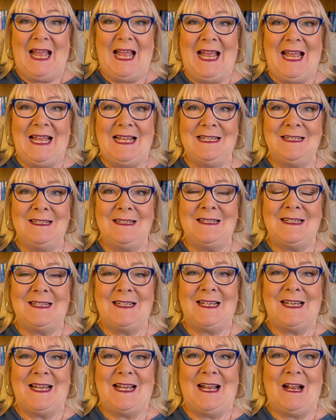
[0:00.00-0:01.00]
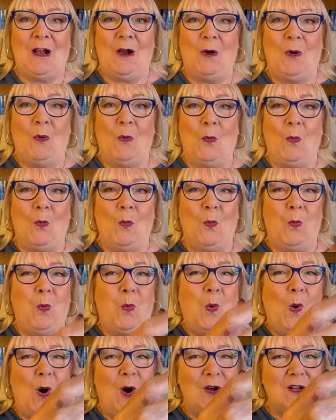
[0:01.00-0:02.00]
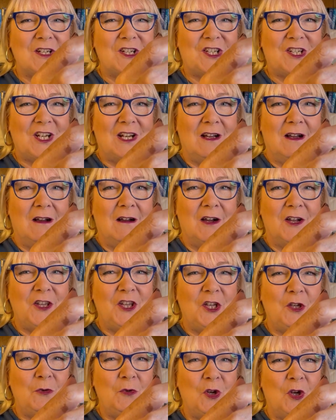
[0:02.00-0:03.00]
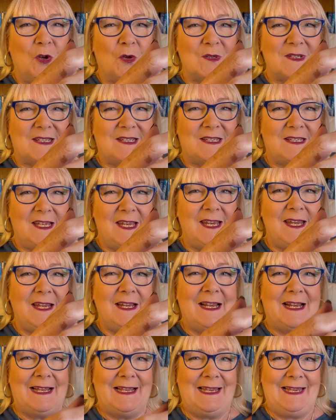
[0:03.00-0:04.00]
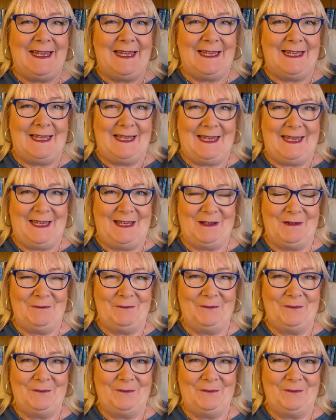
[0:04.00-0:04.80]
And what are you not seeing clearly?